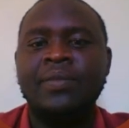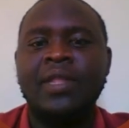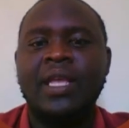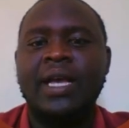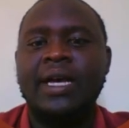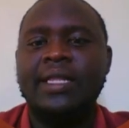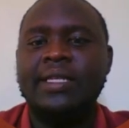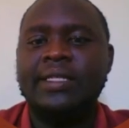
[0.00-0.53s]

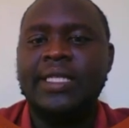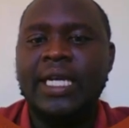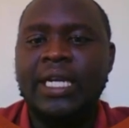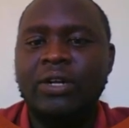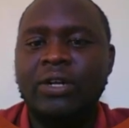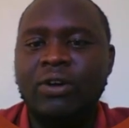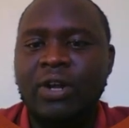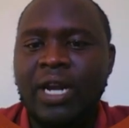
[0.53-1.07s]
the
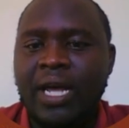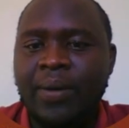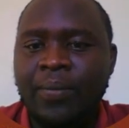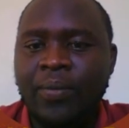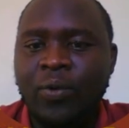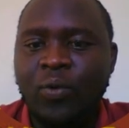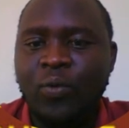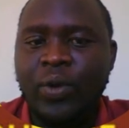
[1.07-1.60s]
second
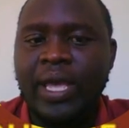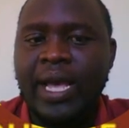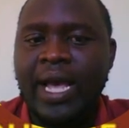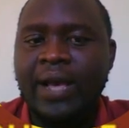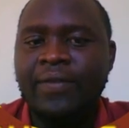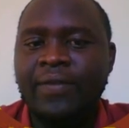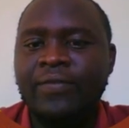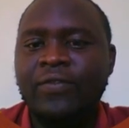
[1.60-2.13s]
column, we
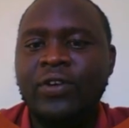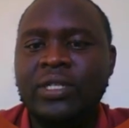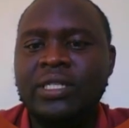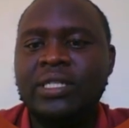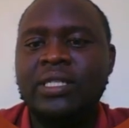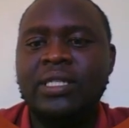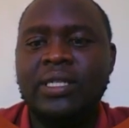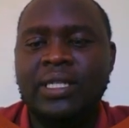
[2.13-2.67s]
have what
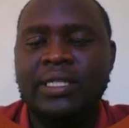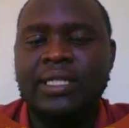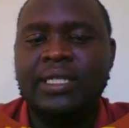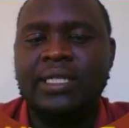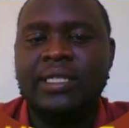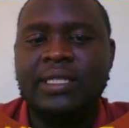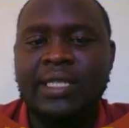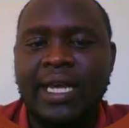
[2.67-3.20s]
is the
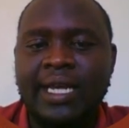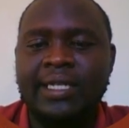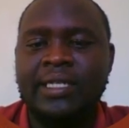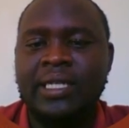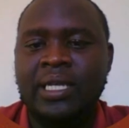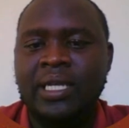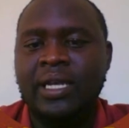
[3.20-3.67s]
start